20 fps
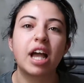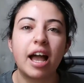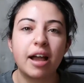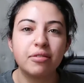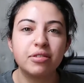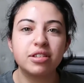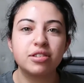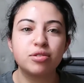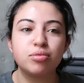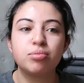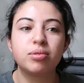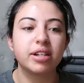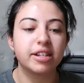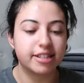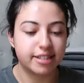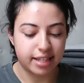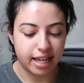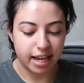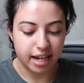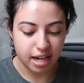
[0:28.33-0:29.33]
I was super
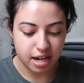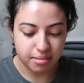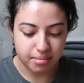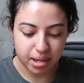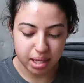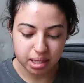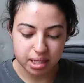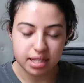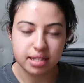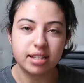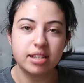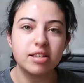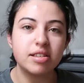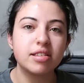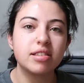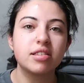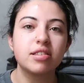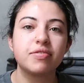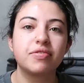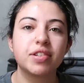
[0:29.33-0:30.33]
excited about this because
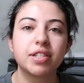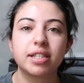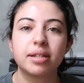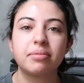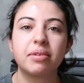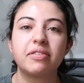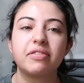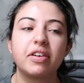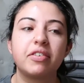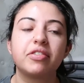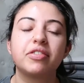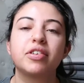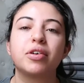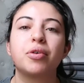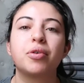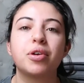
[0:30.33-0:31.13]
this is the first time I've ever